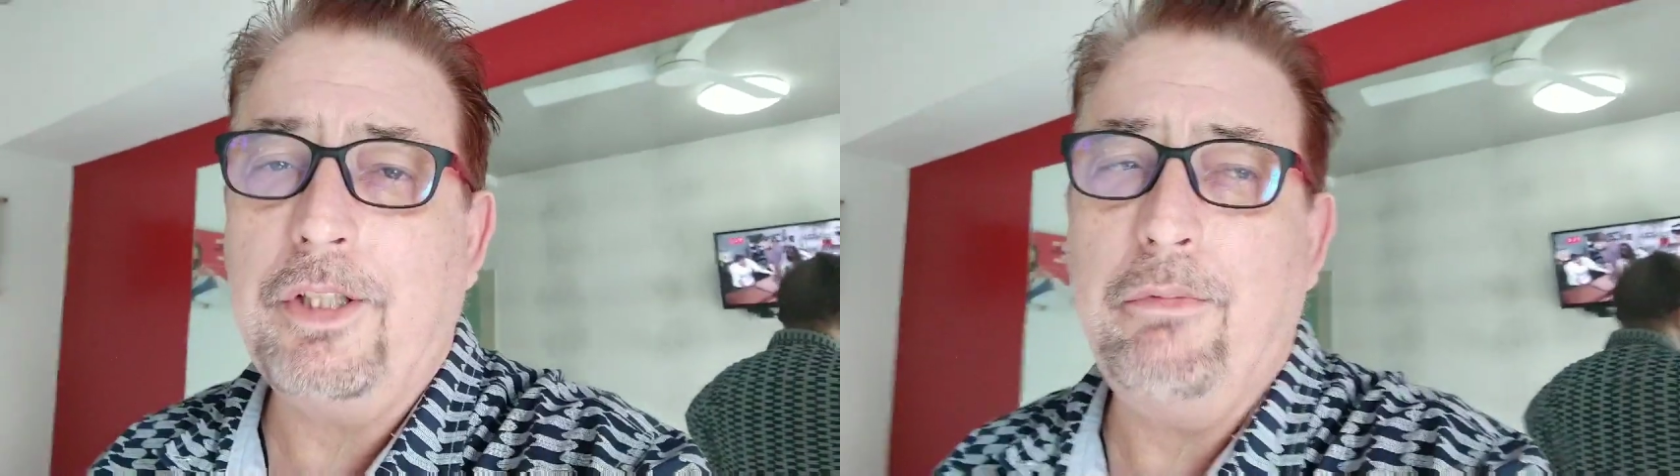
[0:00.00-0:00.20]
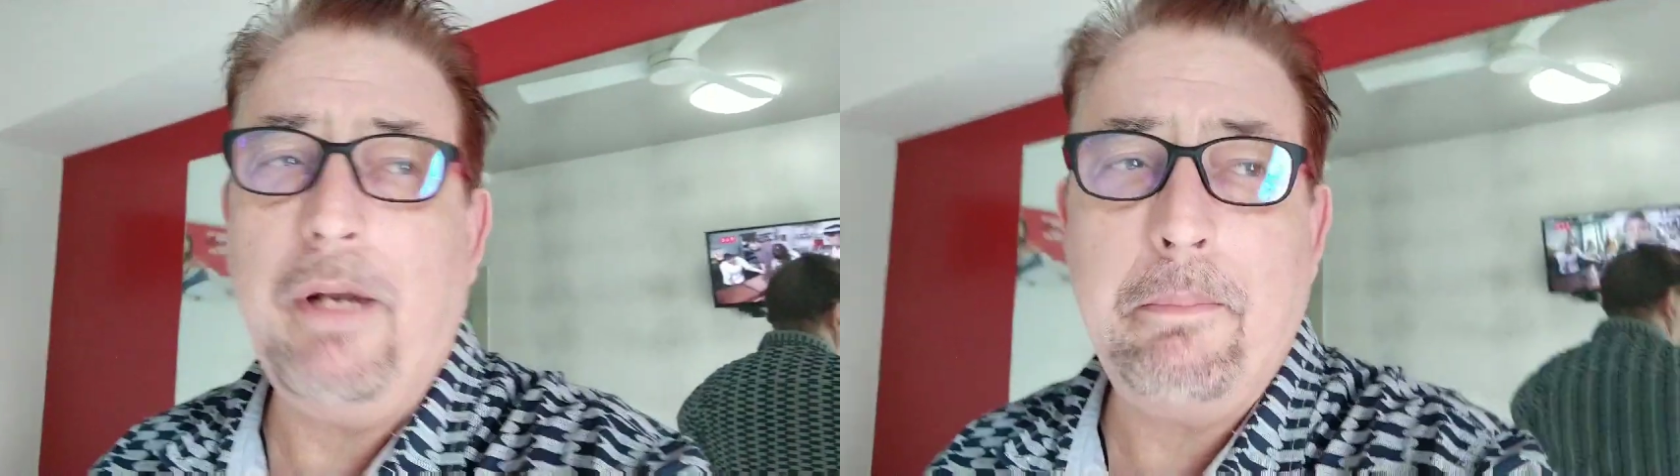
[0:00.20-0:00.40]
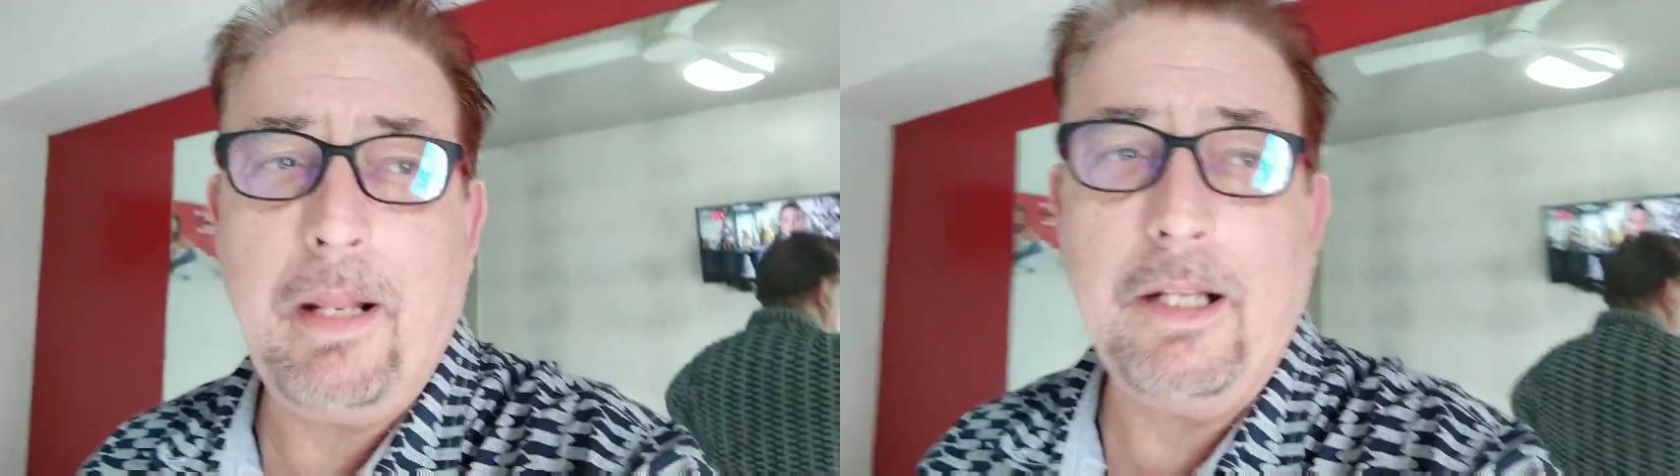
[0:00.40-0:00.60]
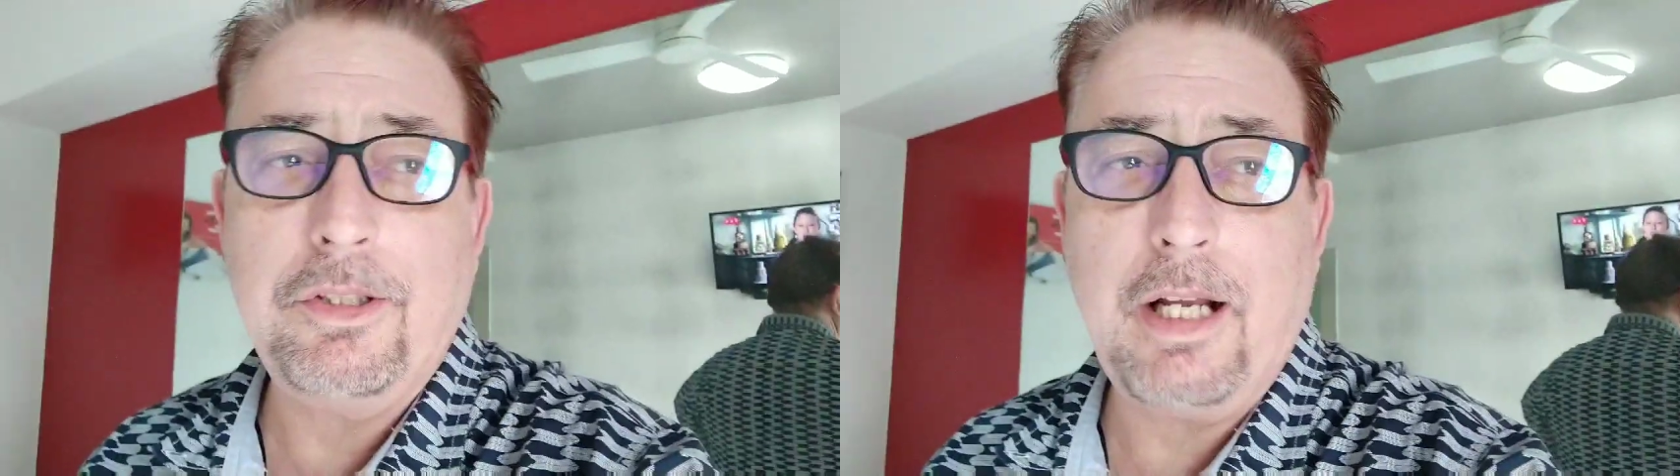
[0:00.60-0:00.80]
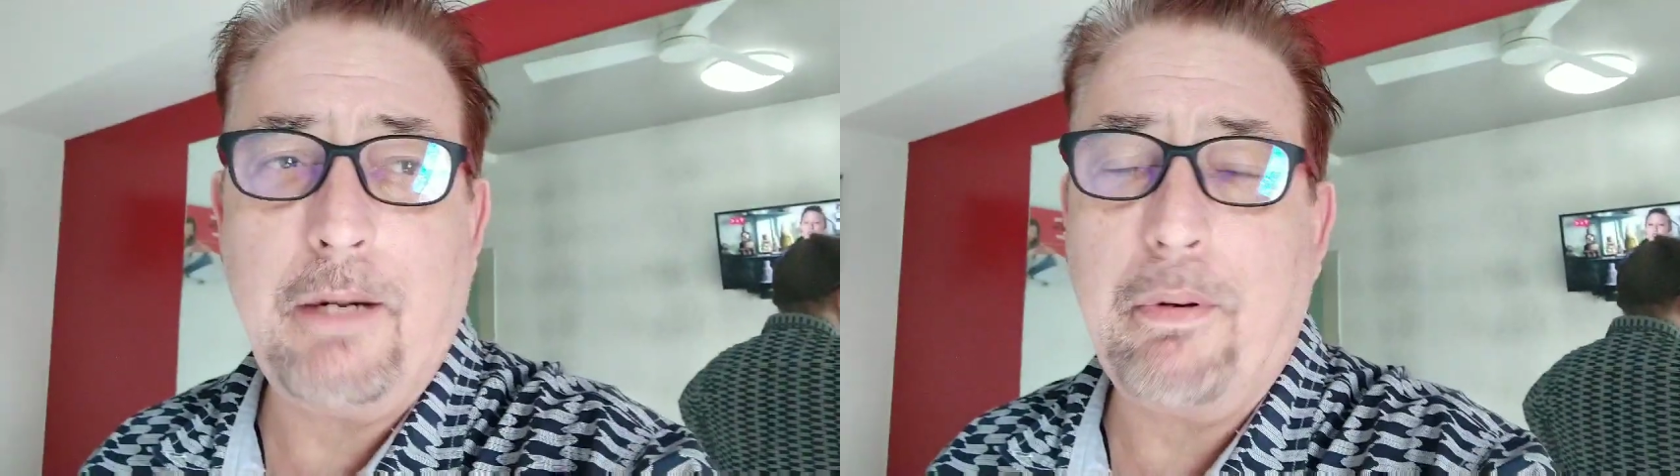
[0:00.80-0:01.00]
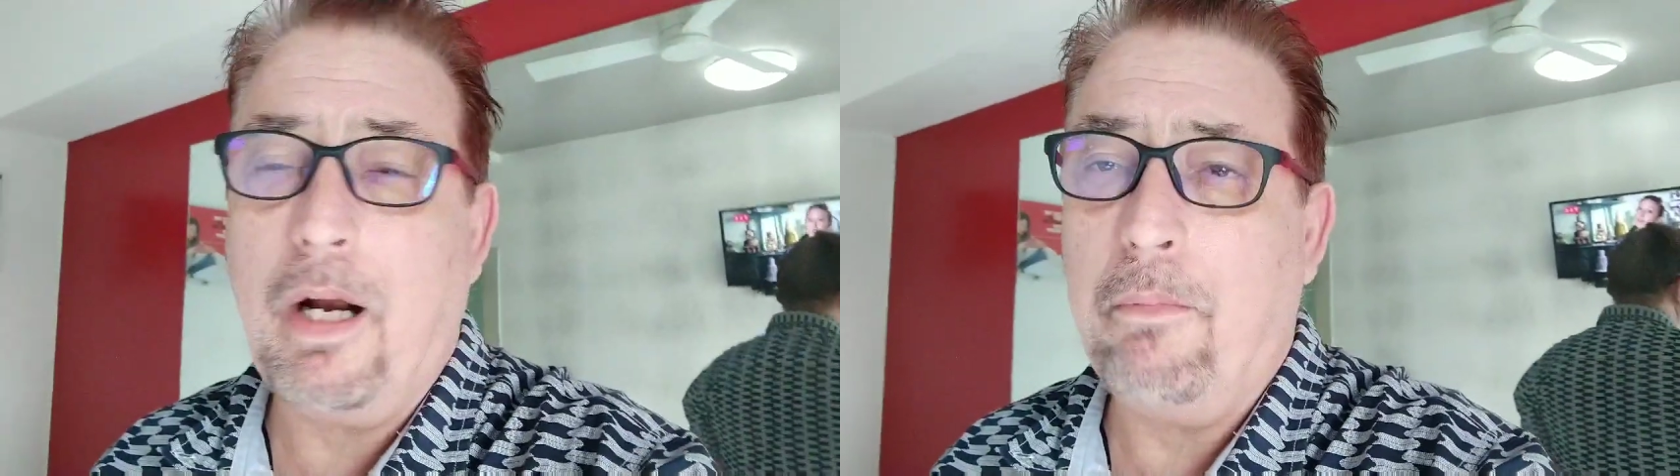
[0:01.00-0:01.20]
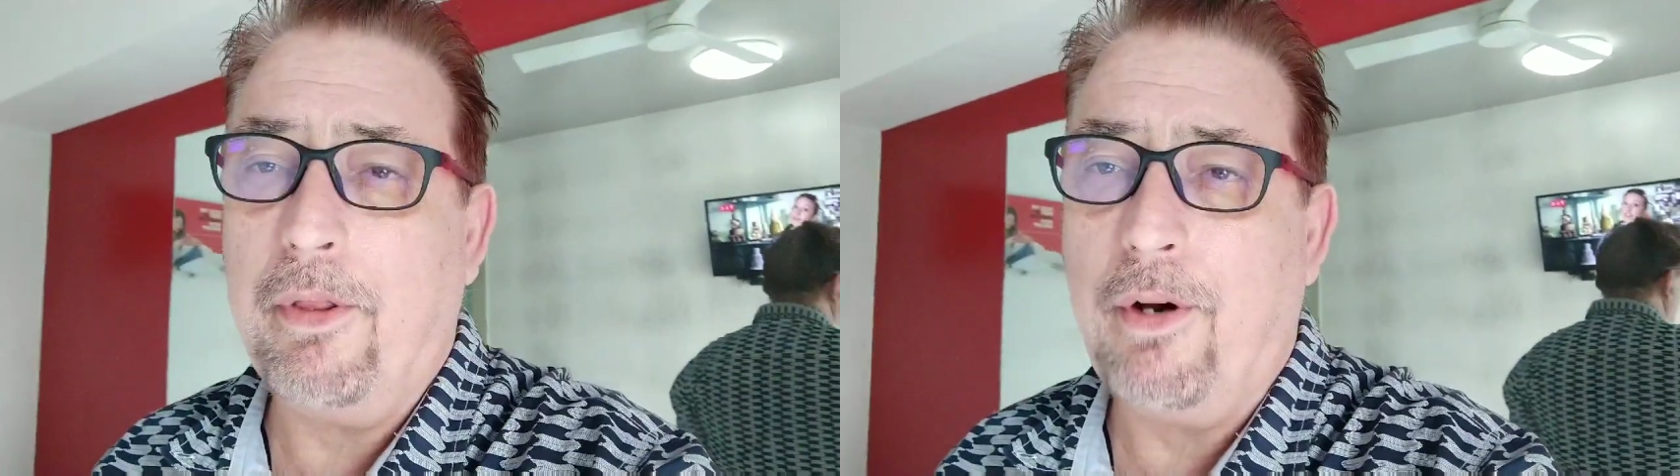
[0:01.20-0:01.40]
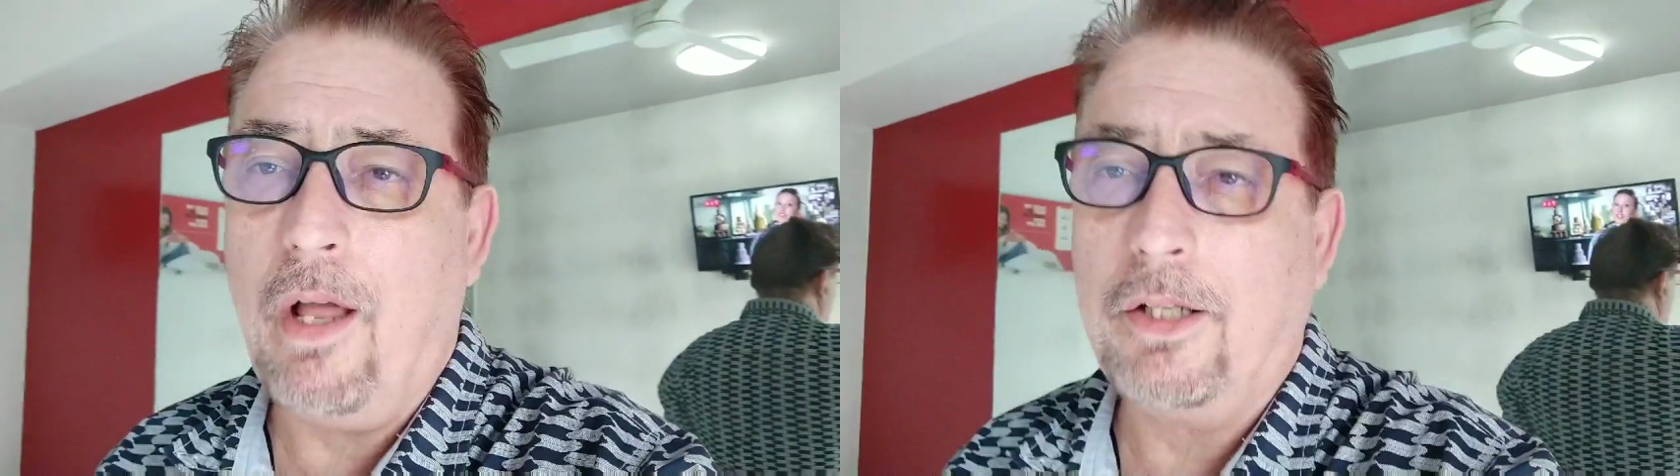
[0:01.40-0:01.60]
obviously Red Planet's got
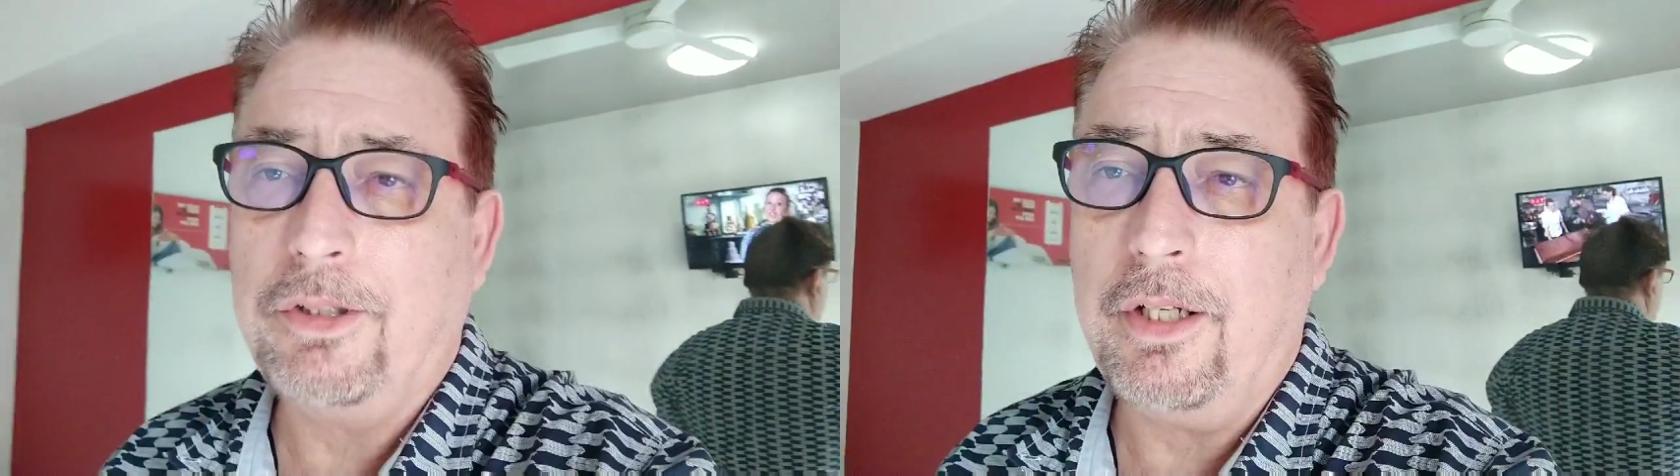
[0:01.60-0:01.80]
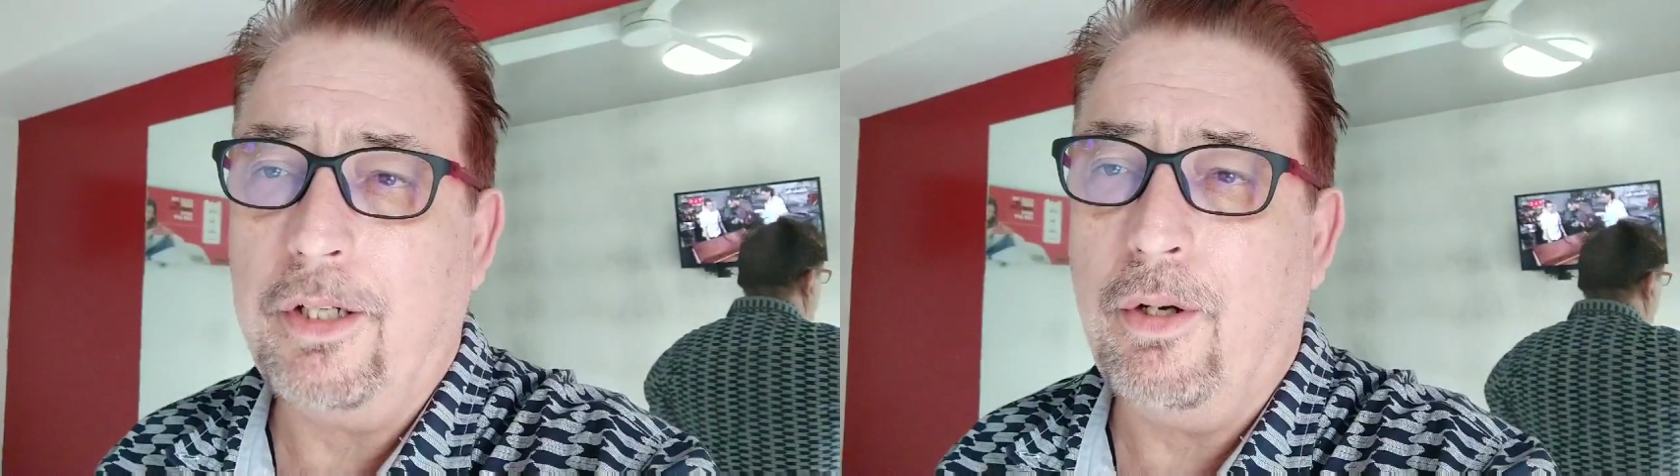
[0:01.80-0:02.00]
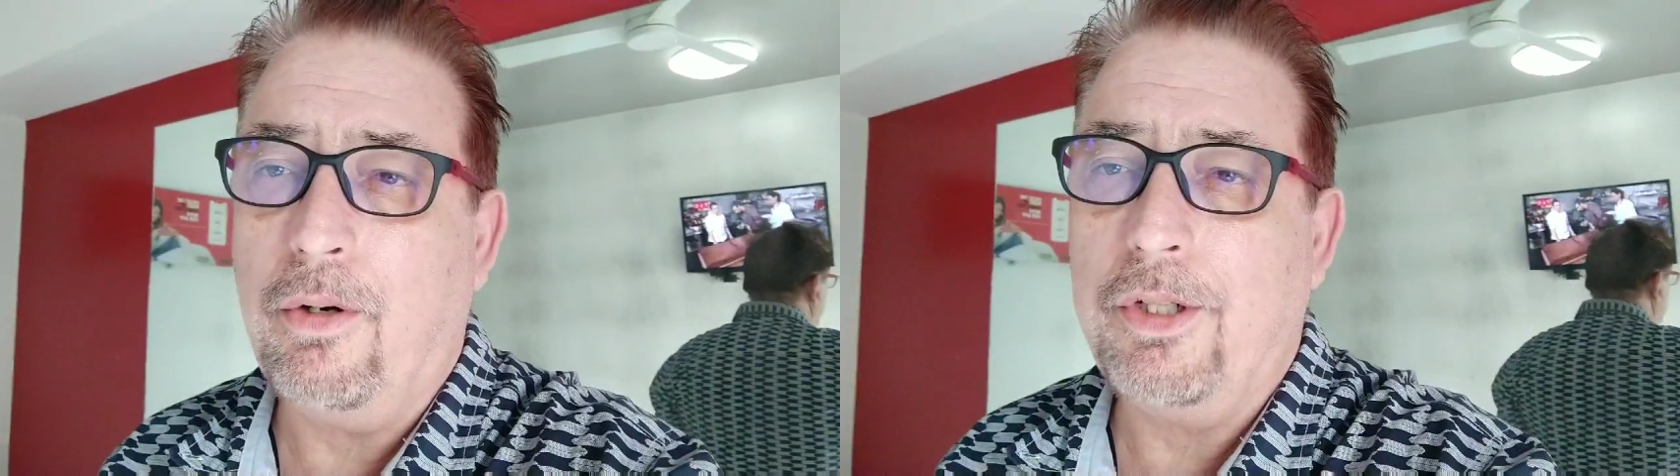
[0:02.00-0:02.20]
a problem with the locks